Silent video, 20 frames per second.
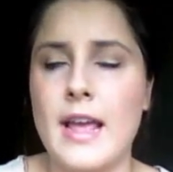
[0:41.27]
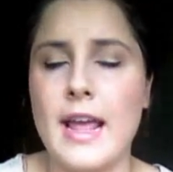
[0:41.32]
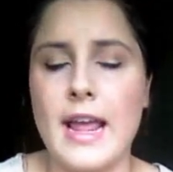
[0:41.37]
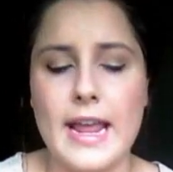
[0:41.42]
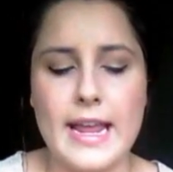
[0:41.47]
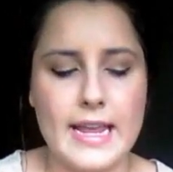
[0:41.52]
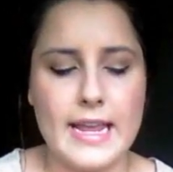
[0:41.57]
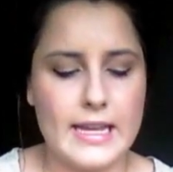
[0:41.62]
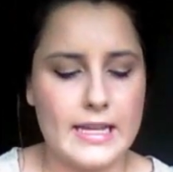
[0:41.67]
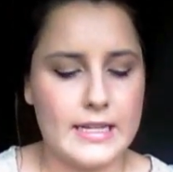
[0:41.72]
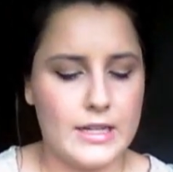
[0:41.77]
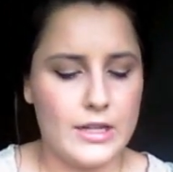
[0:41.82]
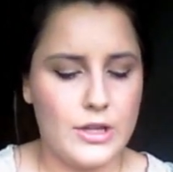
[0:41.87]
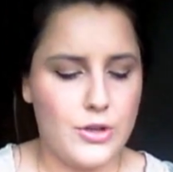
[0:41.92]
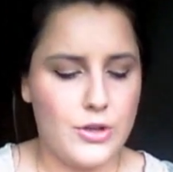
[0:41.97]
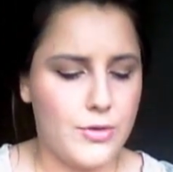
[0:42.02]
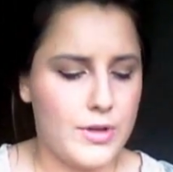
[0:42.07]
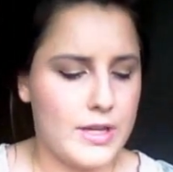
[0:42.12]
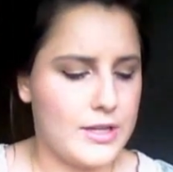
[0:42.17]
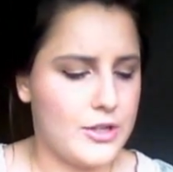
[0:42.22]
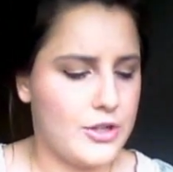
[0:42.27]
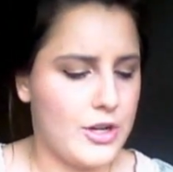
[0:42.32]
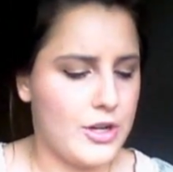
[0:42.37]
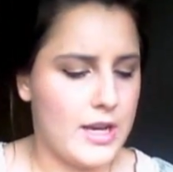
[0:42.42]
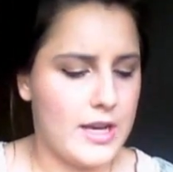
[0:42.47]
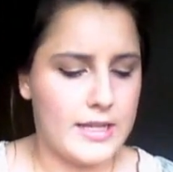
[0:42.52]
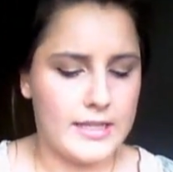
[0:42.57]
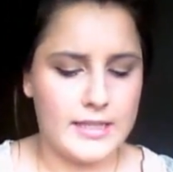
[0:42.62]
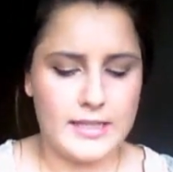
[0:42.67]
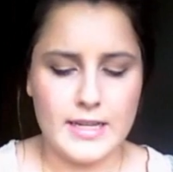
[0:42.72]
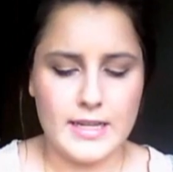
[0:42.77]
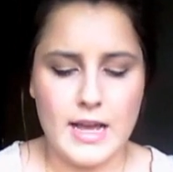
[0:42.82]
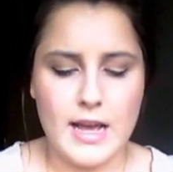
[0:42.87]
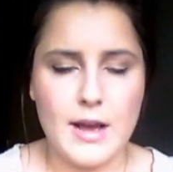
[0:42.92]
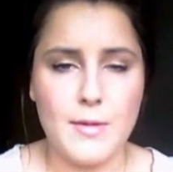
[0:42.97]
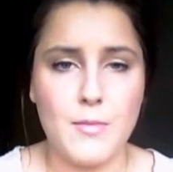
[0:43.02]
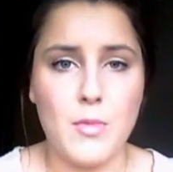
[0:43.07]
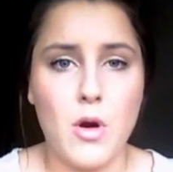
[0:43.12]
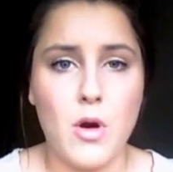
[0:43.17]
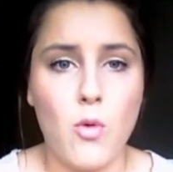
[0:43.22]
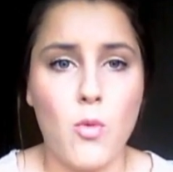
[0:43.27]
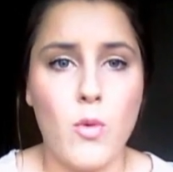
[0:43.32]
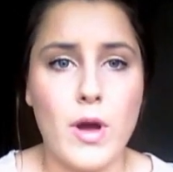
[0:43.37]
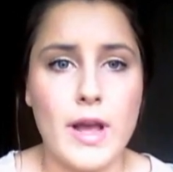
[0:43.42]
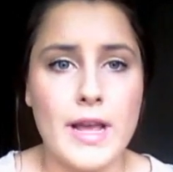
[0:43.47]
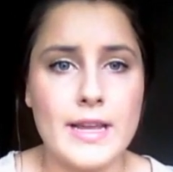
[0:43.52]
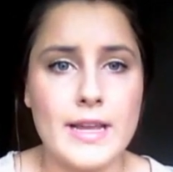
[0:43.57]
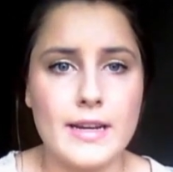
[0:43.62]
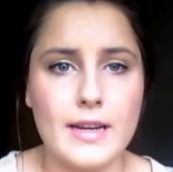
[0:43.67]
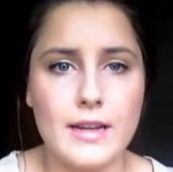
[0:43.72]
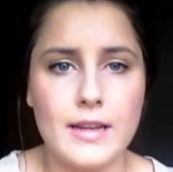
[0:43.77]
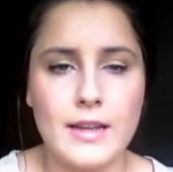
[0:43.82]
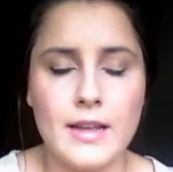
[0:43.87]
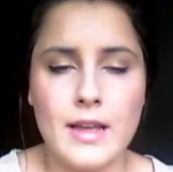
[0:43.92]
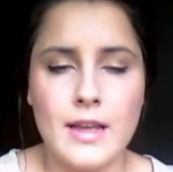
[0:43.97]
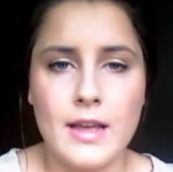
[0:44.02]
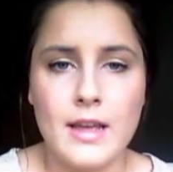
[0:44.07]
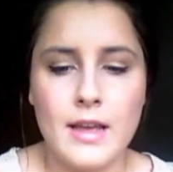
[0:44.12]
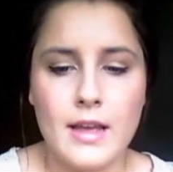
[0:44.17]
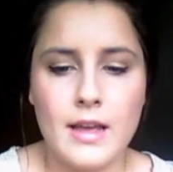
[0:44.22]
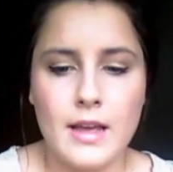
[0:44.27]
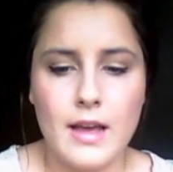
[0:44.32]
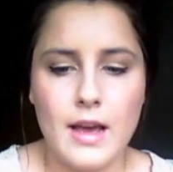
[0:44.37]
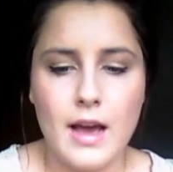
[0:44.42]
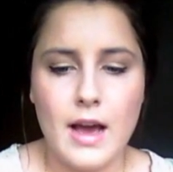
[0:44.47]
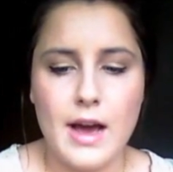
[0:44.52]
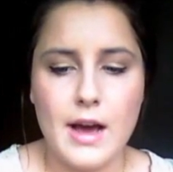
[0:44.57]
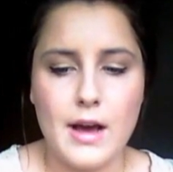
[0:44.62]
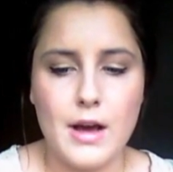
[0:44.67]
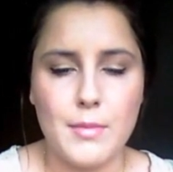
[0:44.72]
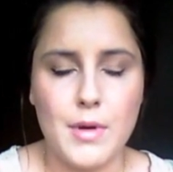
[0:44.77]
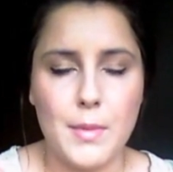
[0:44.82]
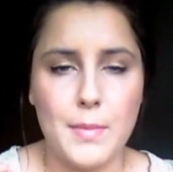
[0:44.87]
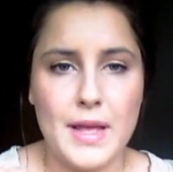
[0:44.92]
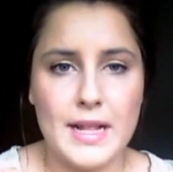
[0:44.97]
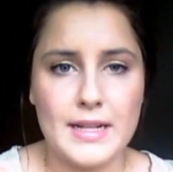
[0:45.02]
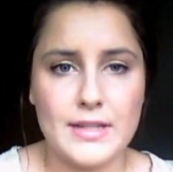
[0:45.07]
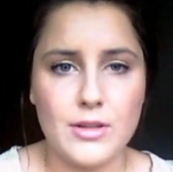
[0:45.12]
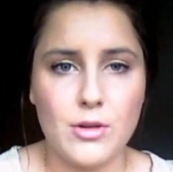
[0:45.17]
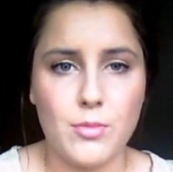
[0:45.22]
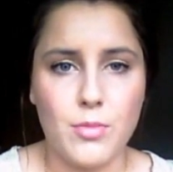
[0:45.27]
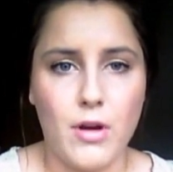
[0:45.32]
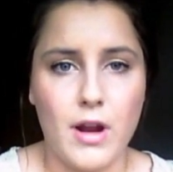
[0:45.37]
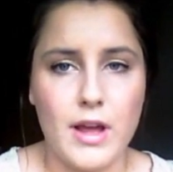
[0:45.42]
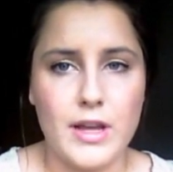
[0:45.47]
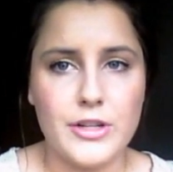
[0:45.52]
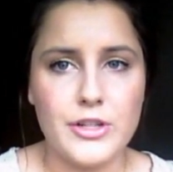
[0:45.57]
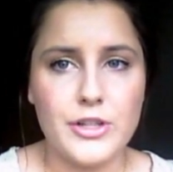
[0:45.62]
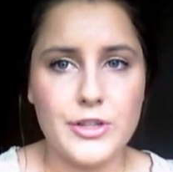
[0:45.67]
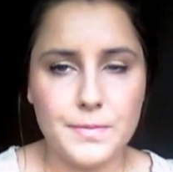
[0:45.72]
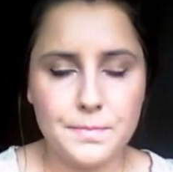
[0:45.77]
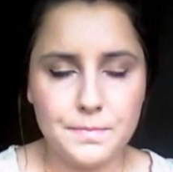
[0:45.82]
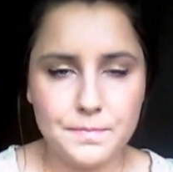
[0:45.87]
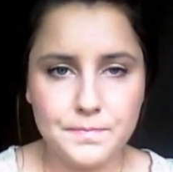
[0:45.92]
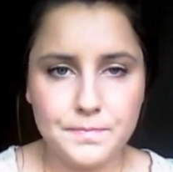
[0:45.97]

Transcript: And you can just wet a pencil brush